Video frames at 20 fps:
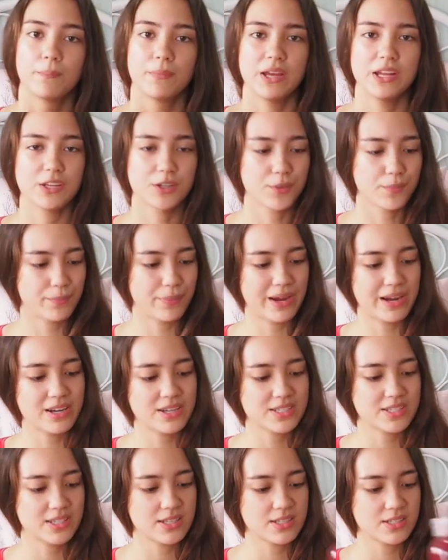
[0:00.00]
In
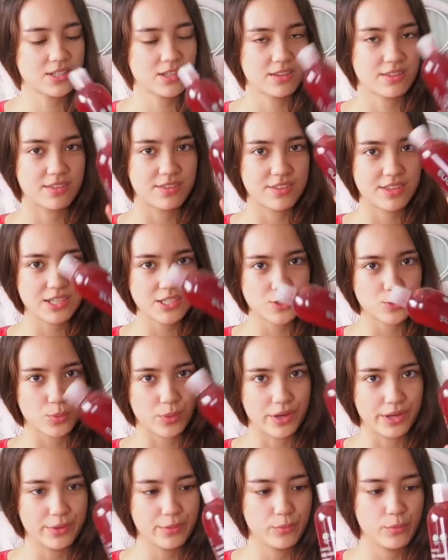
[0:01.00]
comparison to this
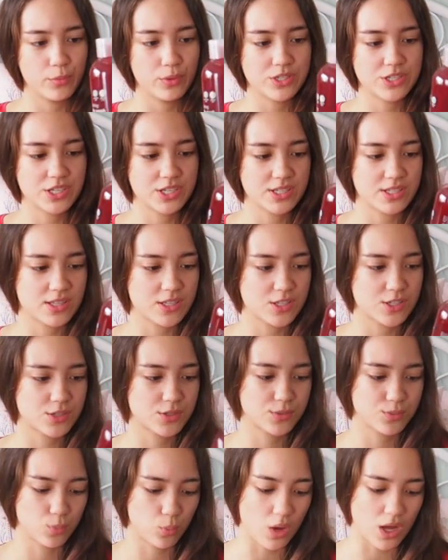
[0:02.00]
one, which is
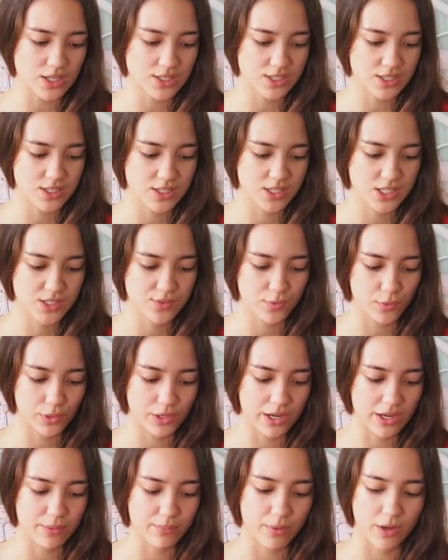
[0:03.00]
the Watson's
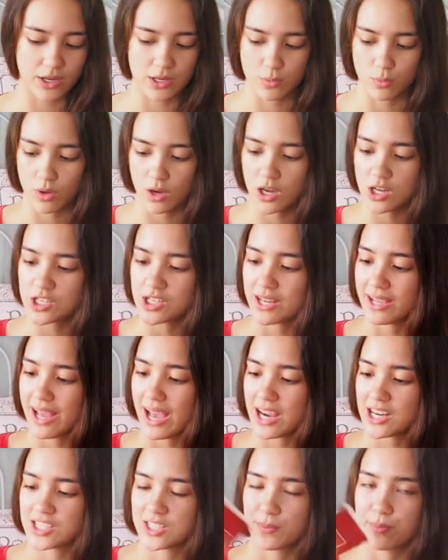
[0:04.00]
Exfoliating Body Wash, I
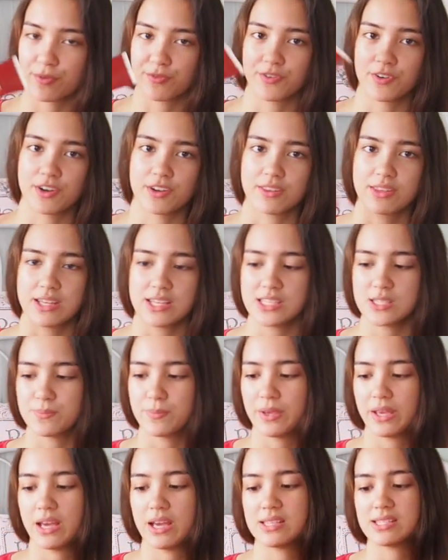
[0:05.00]
actually prefer this
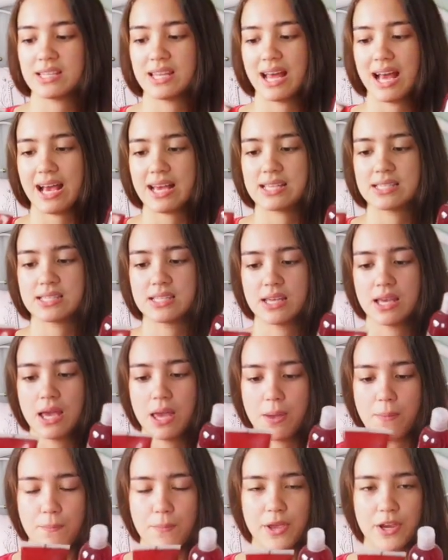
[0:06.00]
because it has
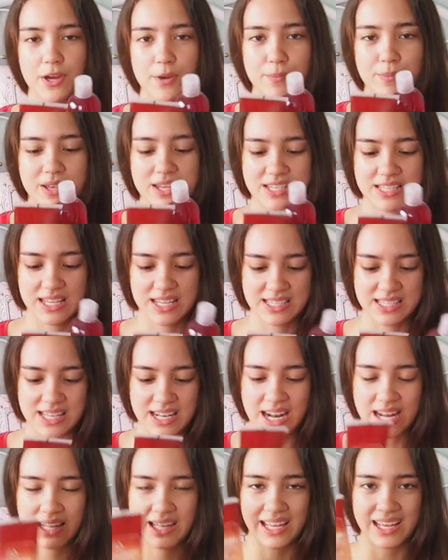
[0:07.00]
bigger pieces
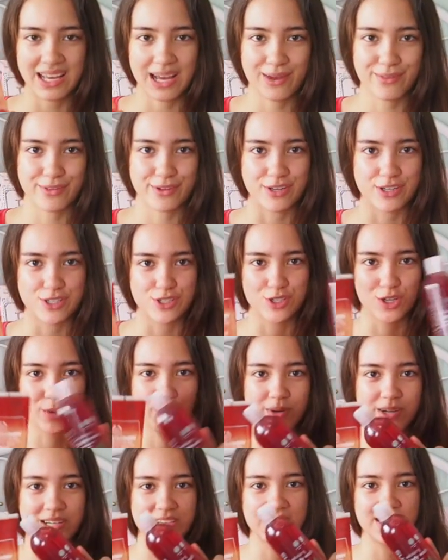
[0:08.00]
and I like how there are
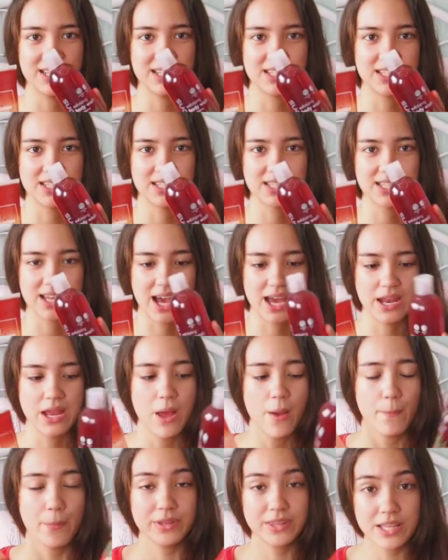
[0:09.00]
strawberry seeds inside.
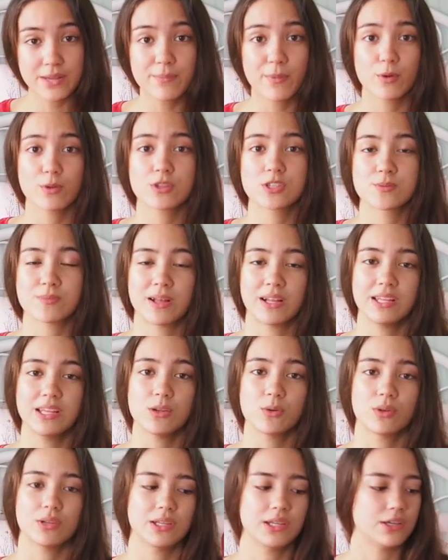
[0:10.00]
But they both smell
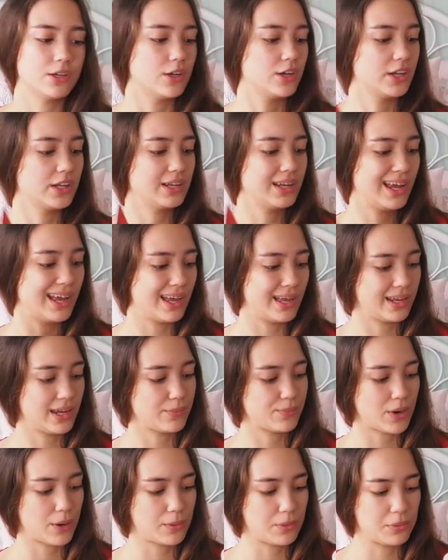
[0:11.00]
equally good and
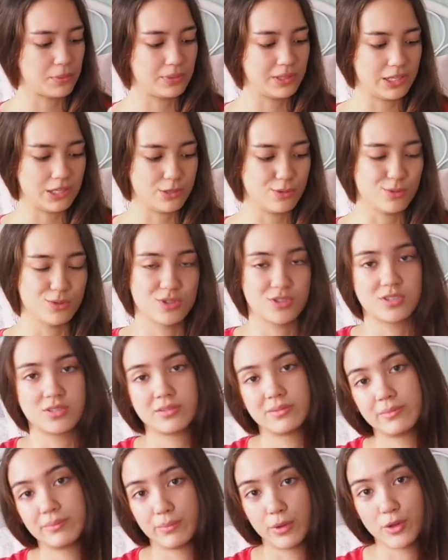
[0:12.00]
I'd probably
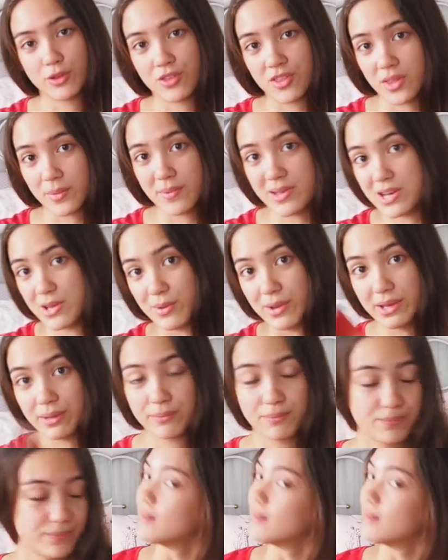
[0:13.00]
use both of them anyway.